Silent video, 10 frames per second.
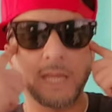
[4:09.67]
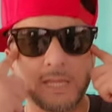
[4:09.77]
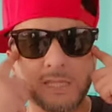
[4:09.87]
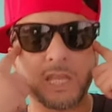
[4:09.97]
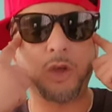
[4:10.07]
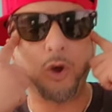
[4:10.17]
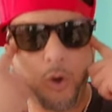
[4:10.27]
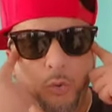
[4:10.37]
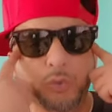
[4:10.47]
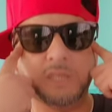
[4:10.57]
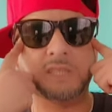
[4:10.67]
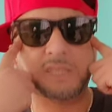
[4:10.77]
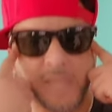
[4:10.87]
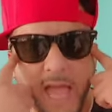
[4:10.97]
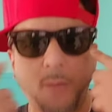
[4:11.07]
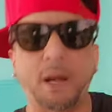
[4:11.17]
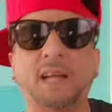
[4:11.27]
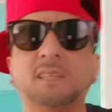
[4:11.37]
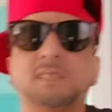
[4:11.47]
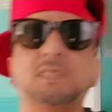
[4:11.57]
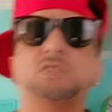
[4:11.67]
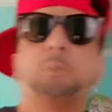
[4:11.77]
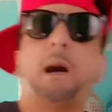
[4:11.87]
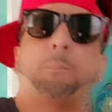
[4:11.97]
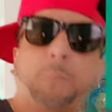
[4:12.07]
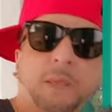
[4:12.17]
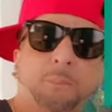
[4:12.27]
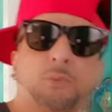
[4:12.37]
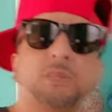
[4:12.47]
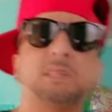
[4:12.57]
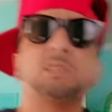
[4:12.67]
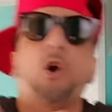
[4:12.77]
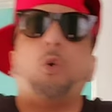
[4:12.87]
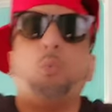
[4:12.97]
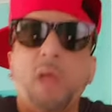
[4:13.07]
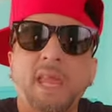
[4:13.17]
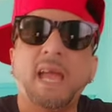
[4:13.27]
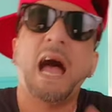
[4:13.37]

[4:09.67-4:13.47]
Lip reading: and said, holy snap, I could teach my people this, a way